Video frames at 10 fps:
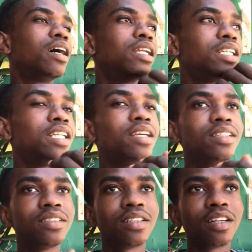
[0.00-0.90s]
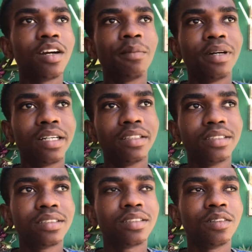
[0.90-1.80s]
And on Instagram, I
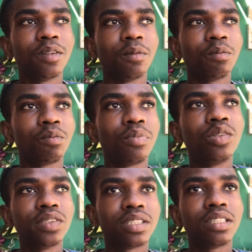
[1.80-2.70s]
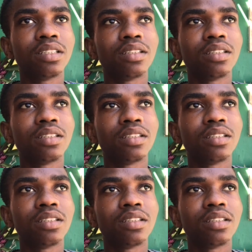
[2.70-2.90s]
just post